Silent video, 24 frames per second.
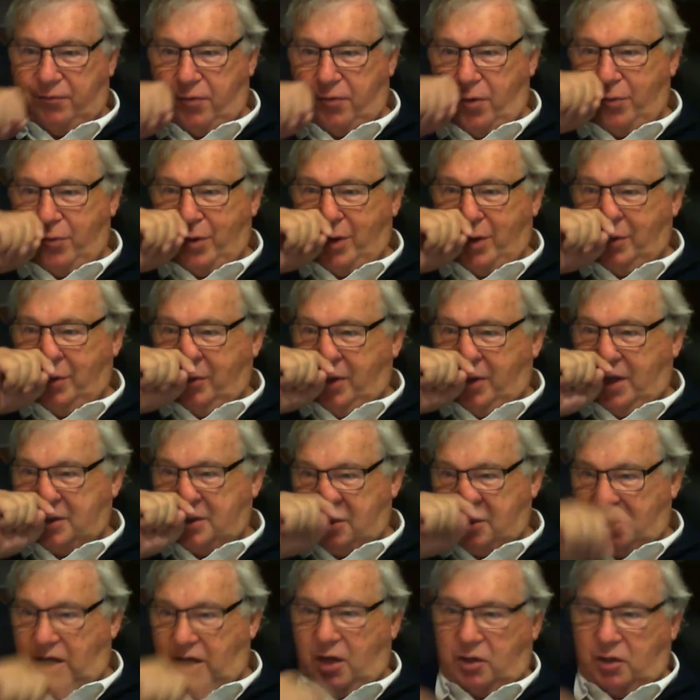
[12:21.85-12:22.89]
from the
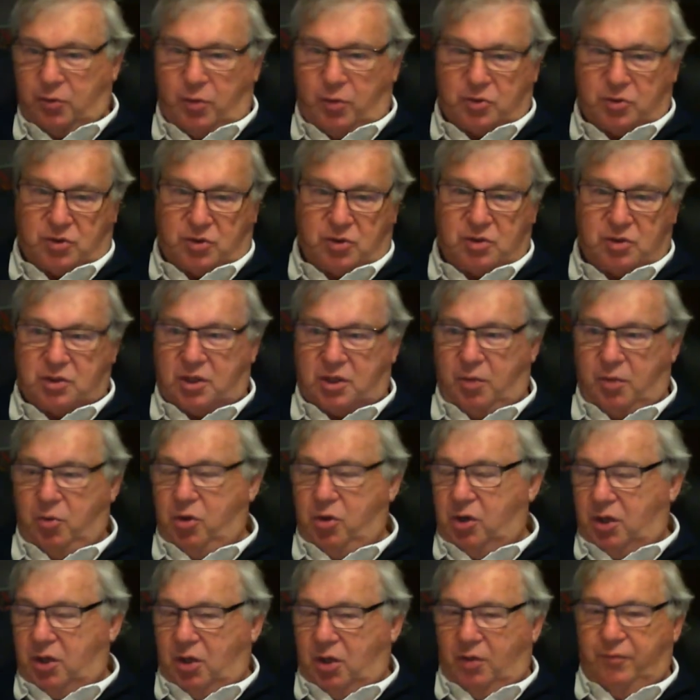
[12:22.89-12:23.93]
SEO Questions
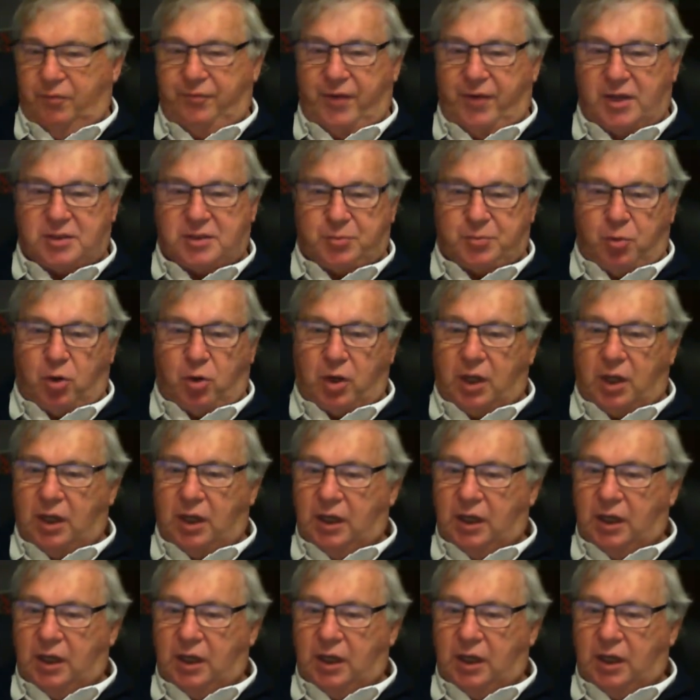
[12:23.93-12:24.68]
community on Facebook.